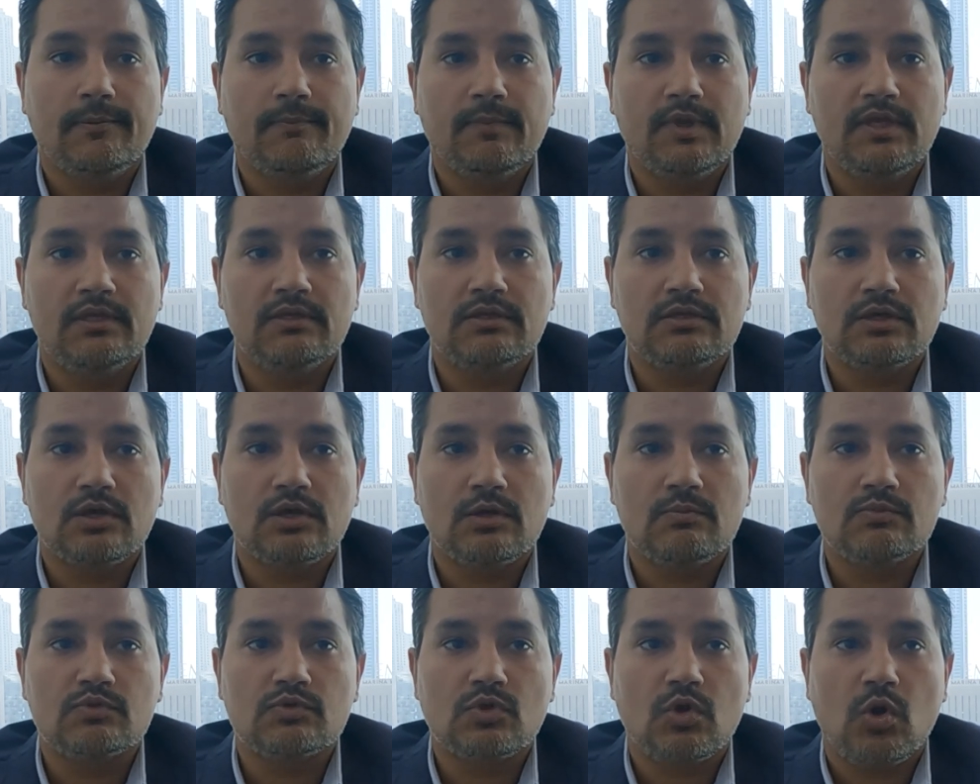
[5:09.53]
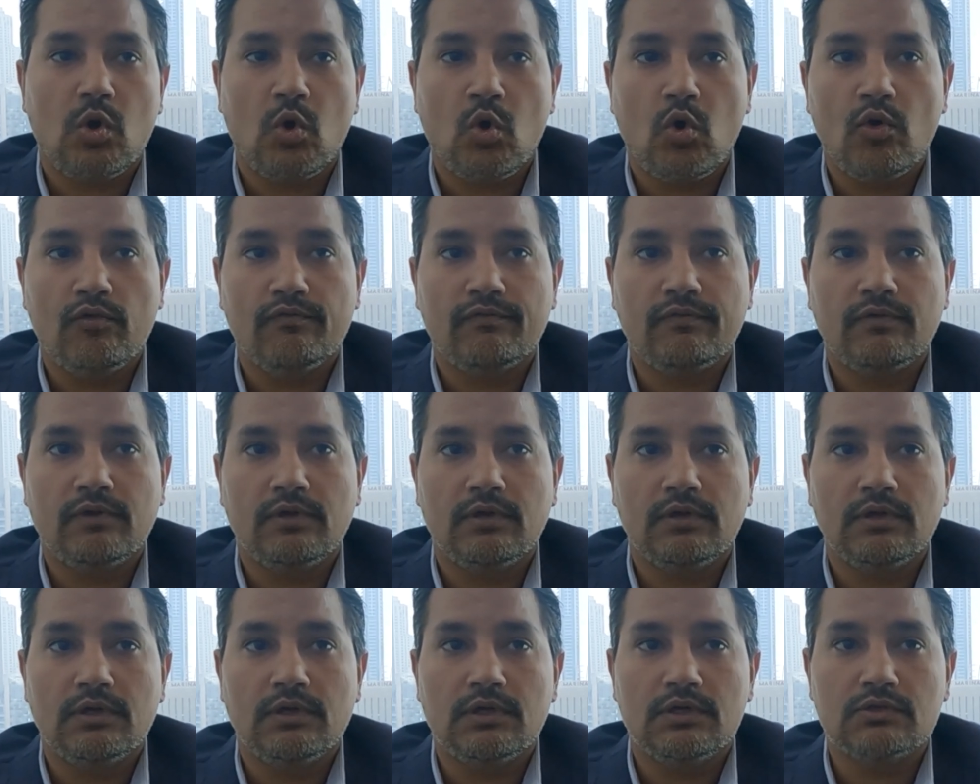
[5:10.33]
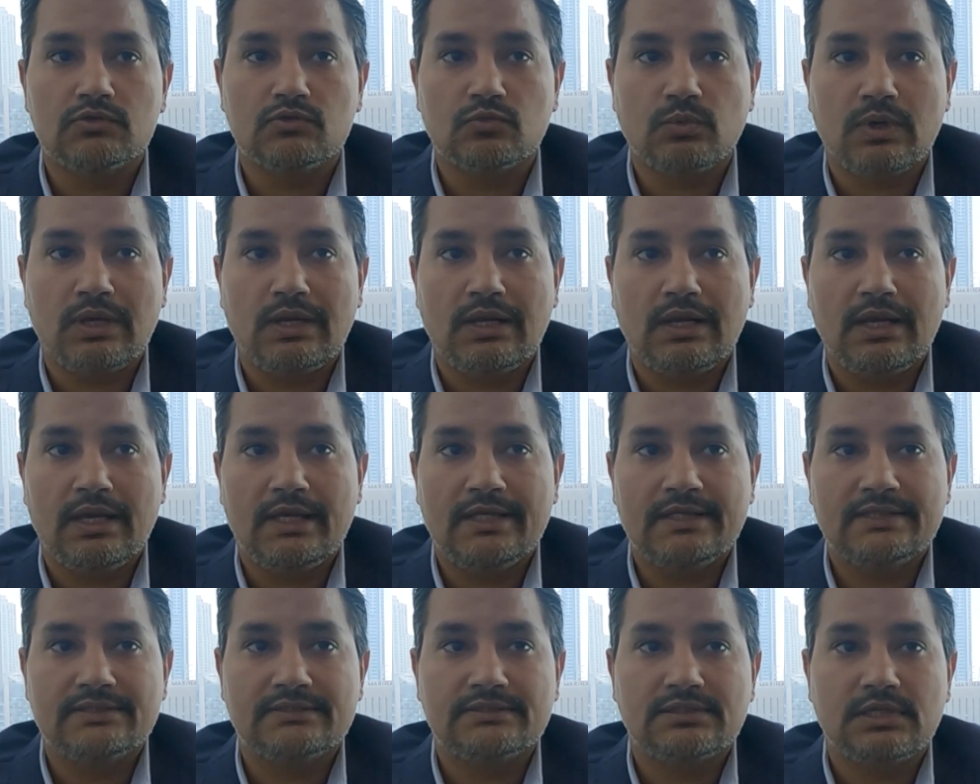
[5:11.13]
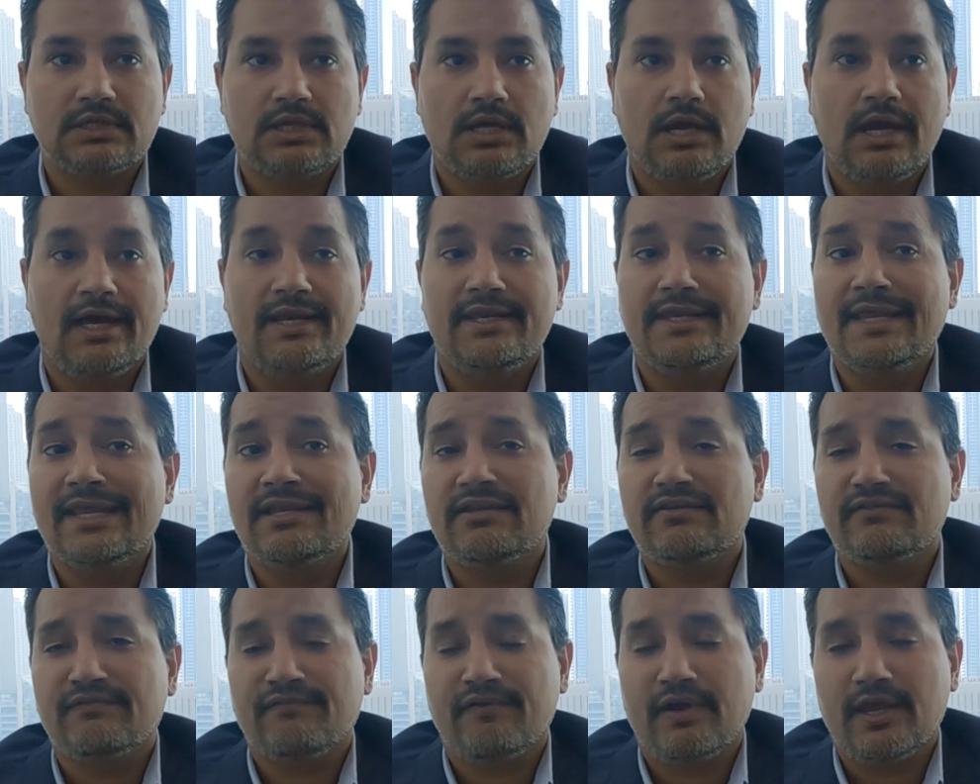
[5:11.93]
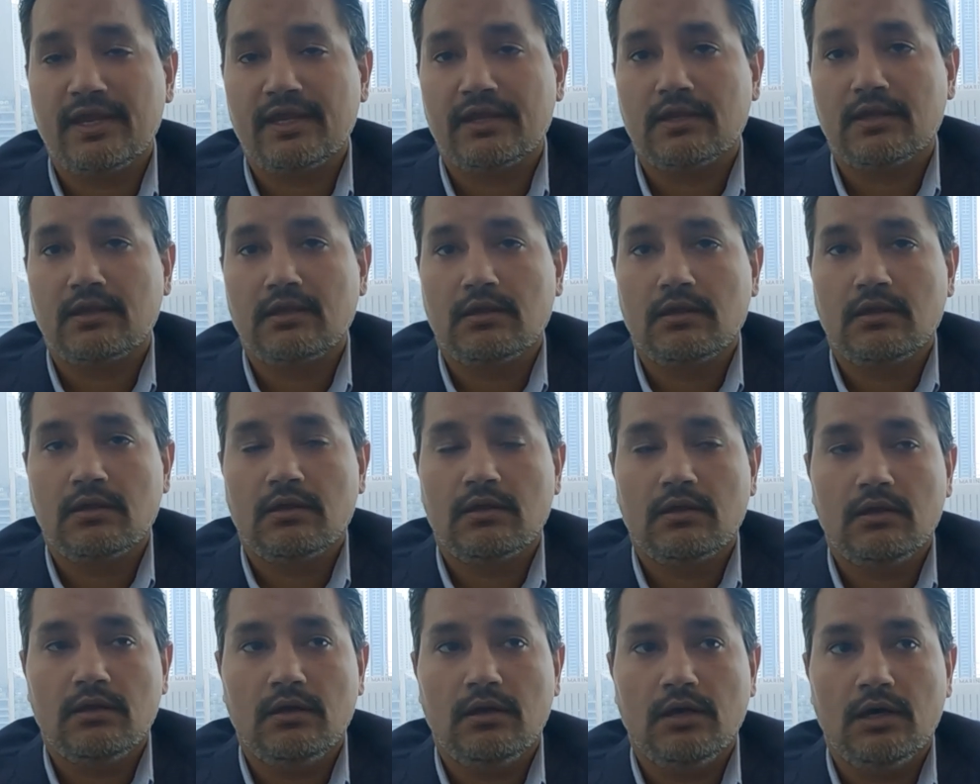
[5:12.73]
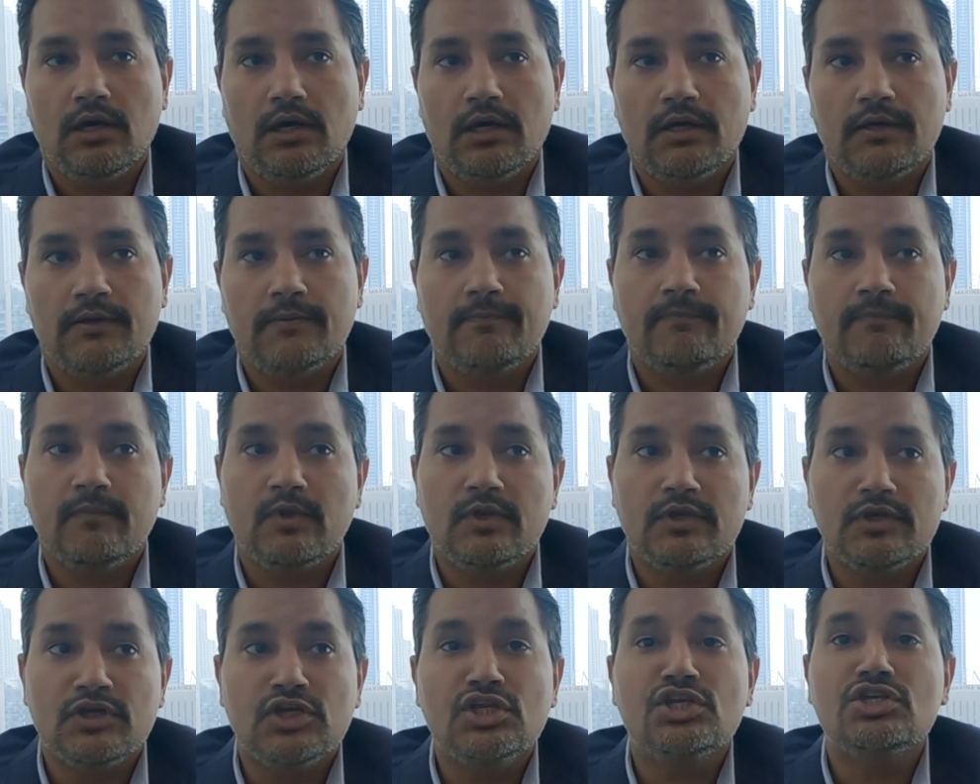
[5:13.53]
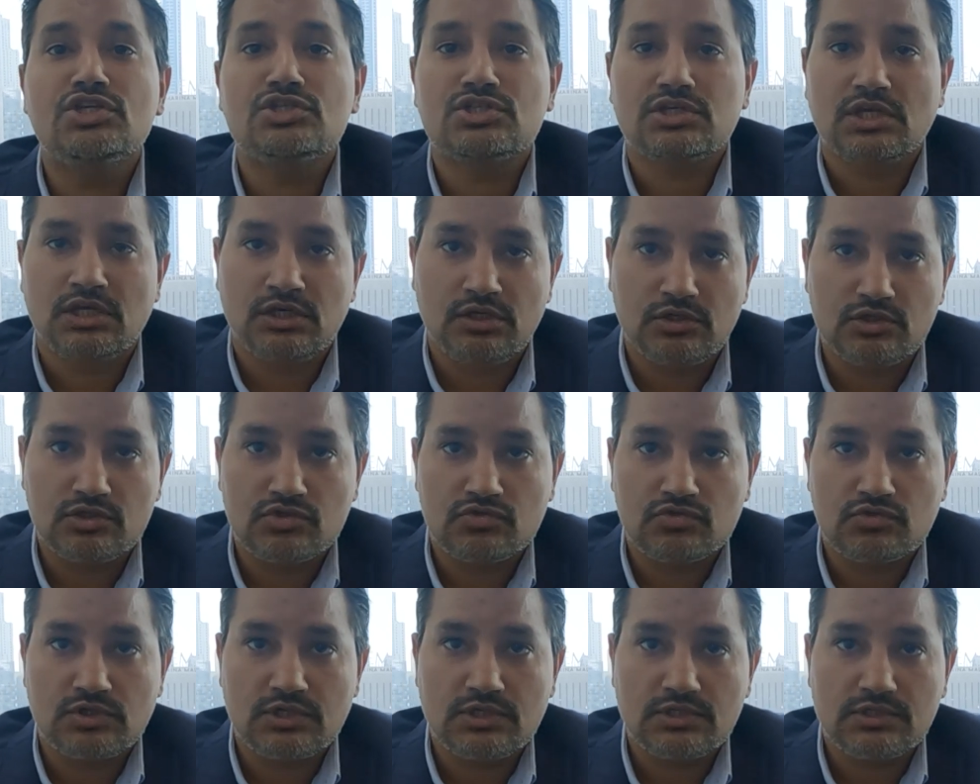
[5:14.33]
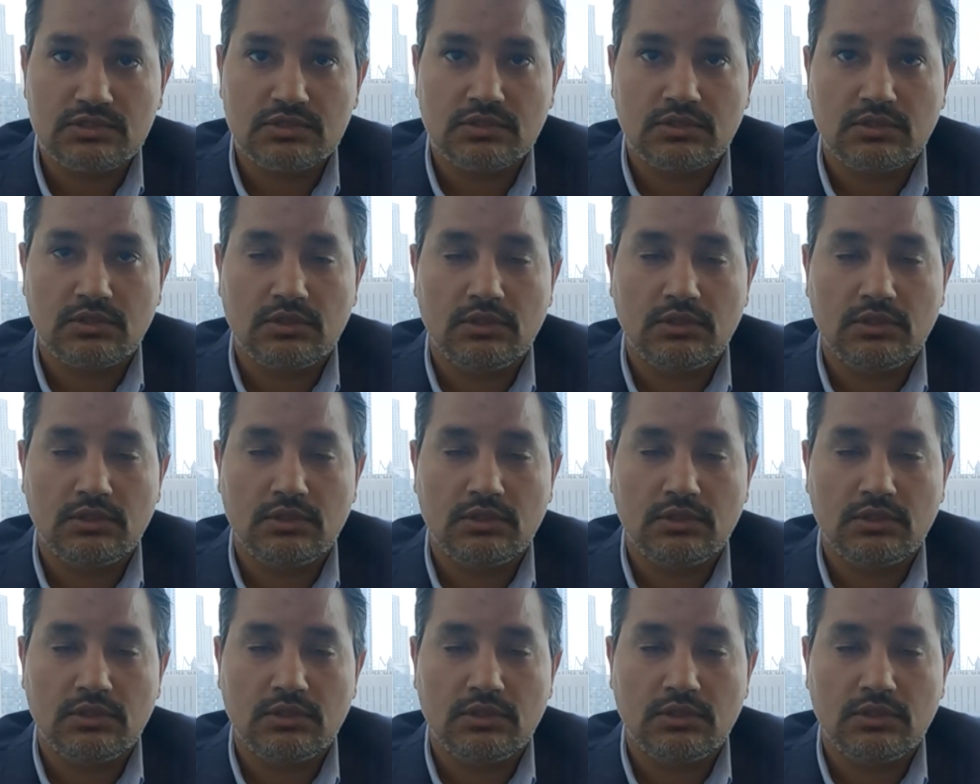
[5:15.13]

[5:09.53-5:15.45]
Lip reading: in terms of as well as identifying niche industries